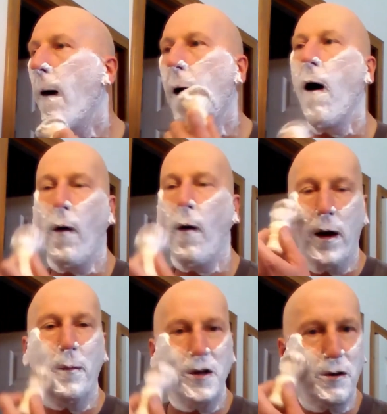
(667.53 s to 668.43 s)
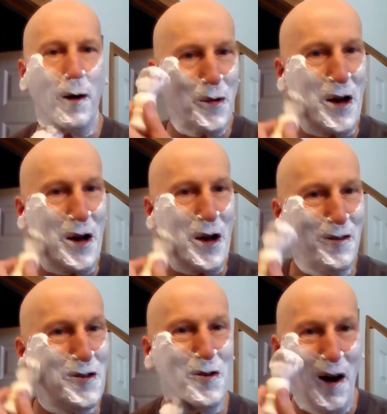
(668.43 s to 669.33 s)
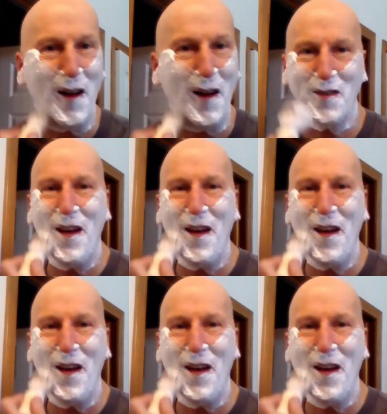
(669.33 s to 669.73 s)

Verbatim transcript: I want to make sure I pronounced it right.